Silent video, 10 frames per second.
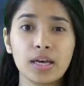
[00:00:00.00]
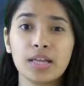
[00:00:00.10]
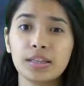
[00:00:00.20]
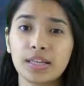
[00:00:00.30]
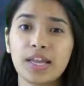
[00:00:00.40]

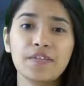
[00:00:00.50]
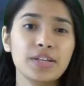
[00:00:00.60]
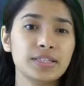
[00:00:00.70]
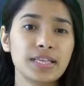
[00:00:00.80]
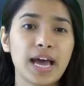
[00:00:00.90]
The
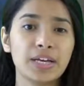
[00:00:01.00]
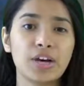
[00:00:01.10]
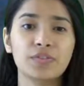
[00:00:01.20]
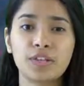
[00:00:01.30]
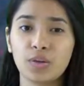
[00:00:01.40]
left-hand side
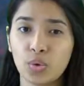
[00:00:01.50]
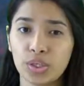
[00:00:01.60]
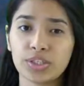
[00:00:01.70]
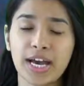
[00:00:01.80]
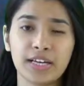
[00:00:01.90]
of the lower
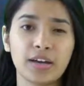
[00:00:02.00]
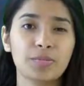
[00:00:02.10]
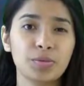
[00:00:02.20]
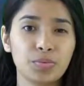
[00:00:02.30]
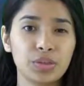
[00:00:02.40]
diagram
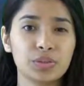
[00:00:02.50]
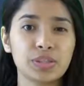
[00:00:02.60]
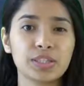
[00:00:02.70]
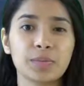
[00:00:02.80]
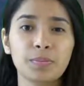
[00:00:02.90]

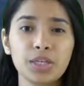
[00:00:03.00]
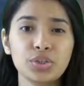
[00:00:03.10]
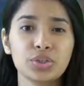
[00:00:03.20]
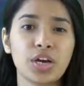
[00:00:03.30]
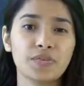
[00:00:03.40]
reproduces a
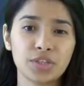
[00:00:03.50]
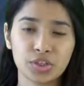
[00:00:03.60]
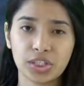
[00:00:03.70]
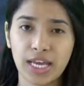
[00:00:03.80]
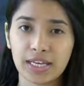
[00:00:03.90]
picture of such
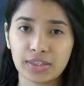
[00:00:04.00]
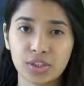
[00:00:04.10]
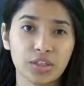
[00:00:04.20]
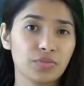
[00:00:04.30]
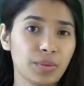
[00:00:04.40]
an
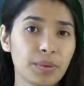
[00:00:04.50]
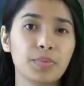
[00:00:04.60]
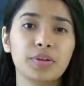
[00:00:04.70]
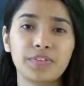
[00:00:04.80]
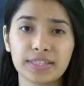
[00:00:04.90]
anti-chain from the
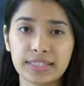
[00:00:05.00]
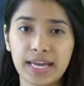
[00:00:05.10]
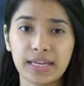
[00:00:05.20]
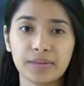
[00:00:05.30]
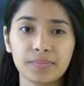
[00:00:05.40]
previous
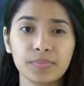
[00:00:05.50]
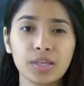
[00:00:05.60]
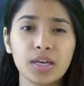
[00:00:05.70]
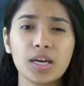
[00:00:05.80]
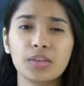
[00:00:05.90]
slide.
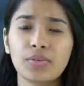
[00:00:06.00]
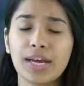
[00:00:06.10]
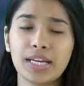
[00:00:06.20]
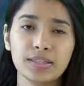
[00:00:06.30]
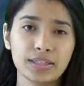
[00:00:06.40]
The
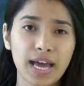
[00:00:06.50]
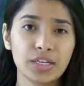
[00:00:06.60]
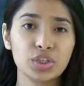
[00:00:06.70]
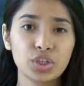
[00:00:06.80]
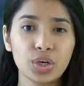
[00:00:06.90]
right-hand
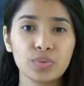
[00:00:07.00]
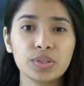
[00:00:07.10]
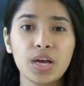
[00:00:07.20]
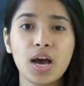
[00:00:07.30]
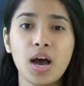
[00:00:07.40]
side shows
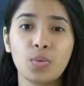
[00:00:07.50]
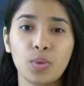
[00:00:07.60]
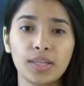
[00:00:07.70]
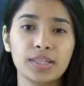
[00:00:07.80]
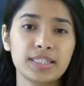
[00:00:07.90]

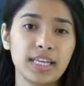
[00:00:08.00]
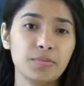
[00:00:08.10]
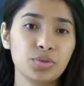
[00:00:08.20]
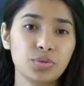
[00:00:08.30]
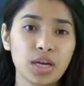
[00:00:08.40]
what the same
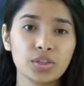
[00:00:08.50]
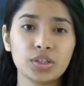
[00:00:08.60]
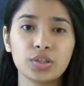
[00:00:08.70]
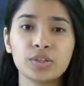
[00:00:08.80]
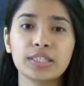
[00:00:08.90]
structure
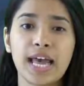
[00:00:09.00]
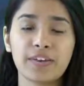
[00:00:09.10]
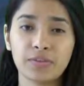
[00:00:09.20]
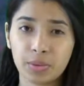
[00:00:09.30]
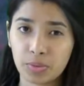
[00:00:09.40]
looks
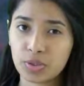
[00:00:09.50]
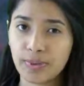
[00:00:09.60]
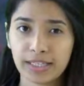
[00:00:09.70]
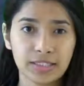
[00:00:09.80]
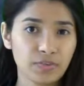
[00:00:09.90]
like from the
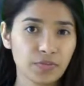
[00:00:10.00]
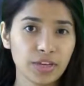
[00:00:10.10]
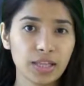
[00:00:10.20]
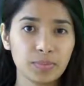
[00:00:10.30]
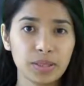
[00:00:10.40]
perspective of
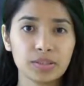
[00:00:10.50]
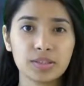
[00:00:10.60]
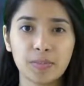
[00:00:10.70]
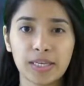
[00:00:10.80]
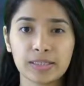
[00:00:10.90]
element
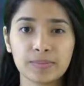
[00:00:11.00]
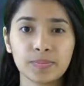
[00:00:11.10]
space.